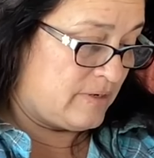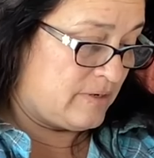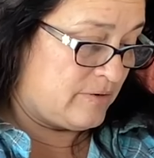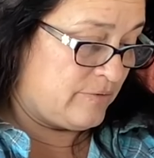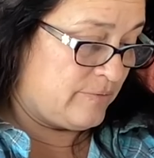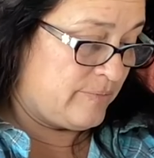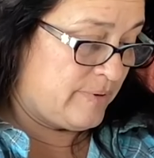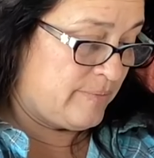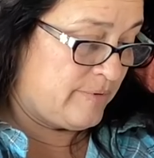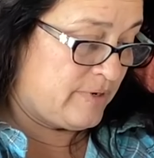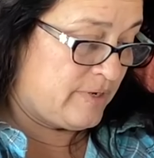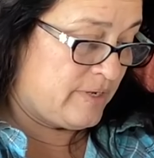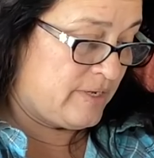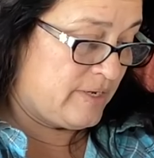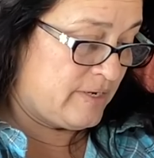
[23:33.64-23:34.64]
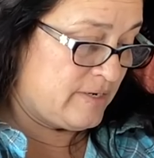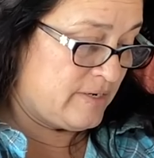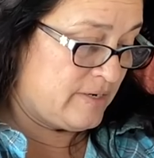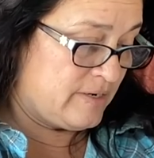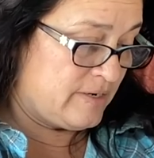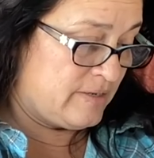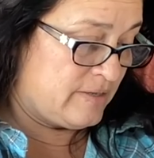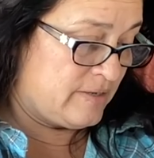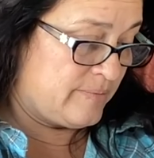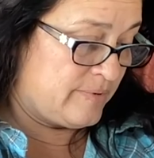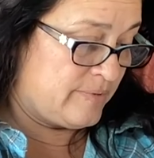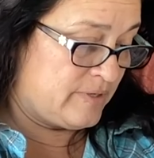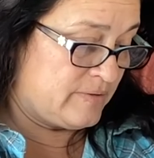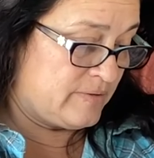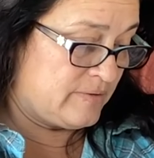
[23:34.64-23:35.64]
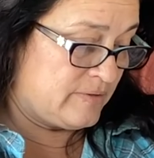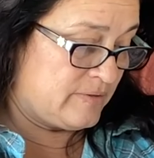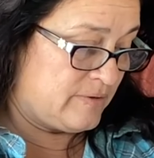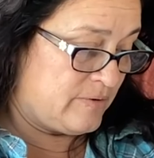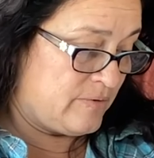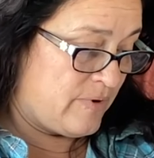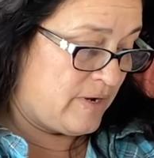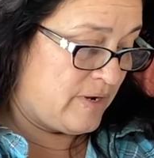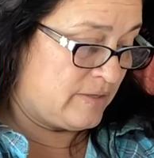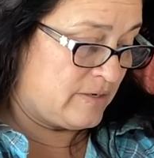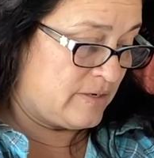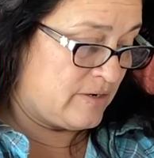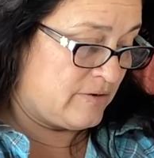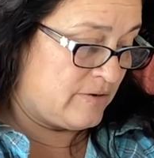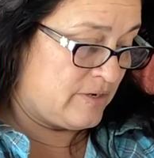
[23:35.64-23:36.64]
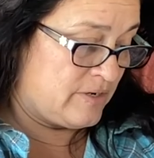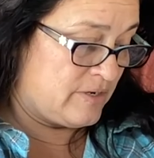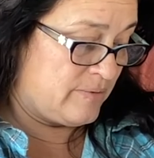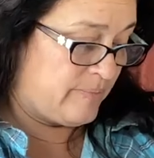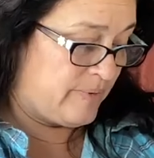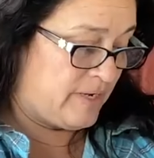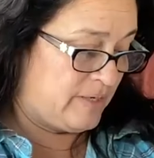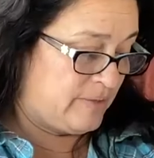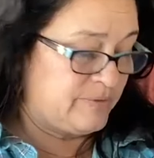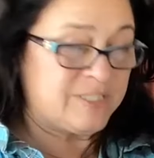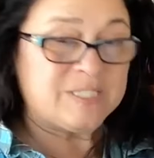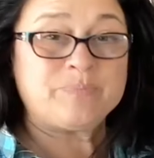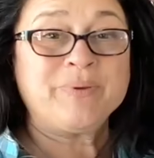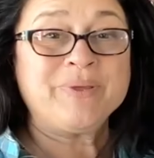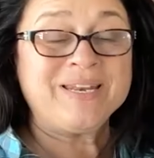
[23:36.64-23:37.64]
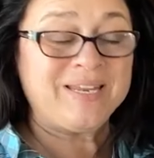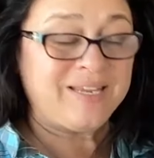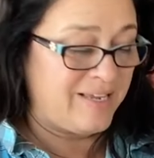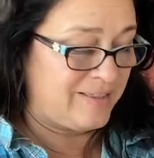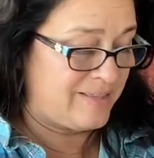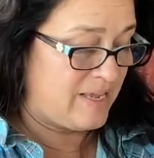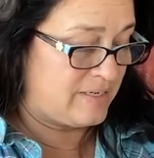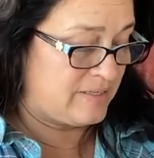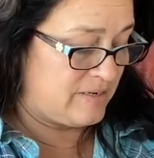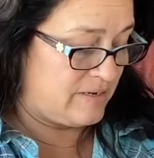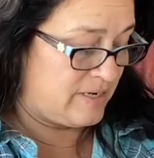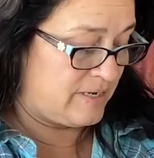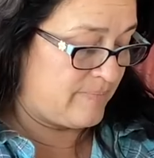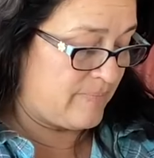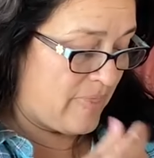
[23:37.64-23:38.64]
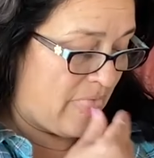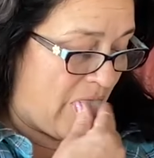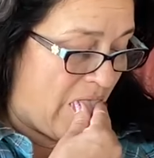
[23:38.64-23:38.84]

I don't remember getting anything, but this was a little while ago, you know. My head was spinning at that time.